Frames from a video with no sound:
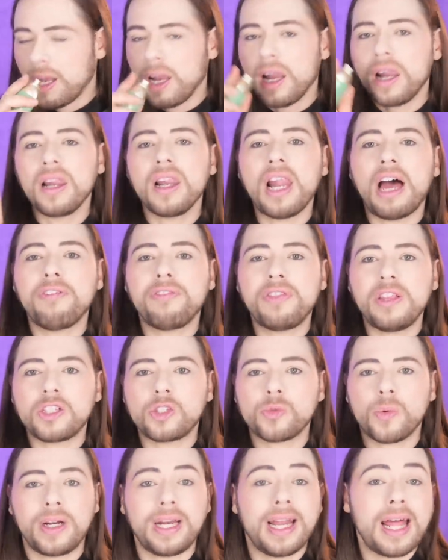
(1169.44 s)
Love
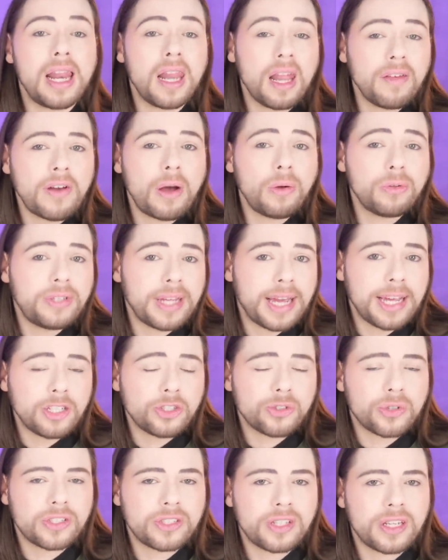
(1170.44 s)
this one. And I love how
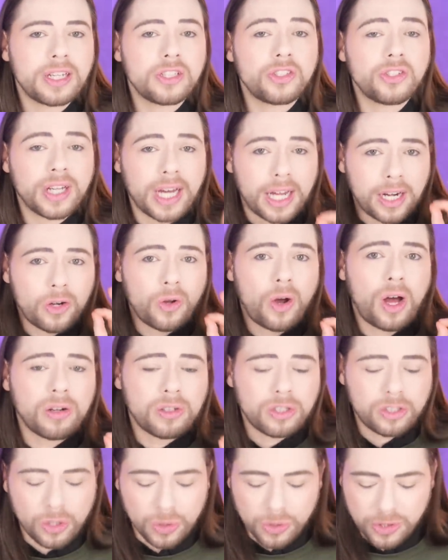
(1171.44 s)
dangerous it is. You got to know how
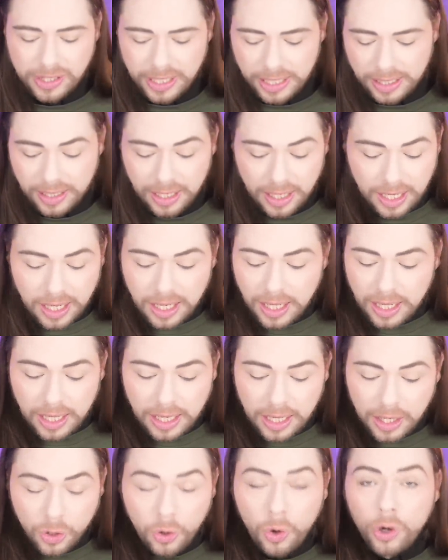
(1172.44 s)
to dose it.
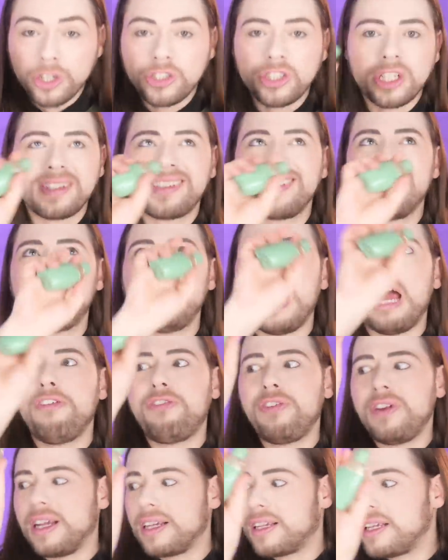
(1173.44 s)
Gorgeous.
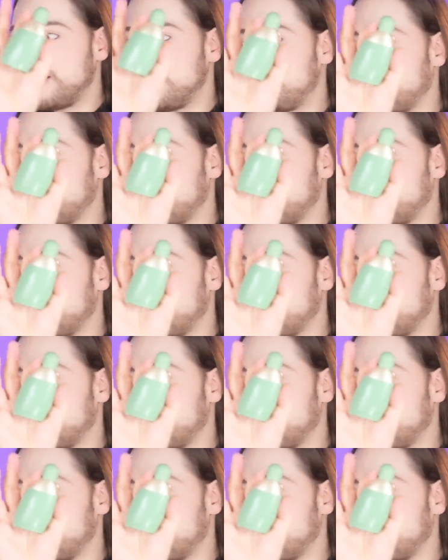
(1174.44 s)
Definitely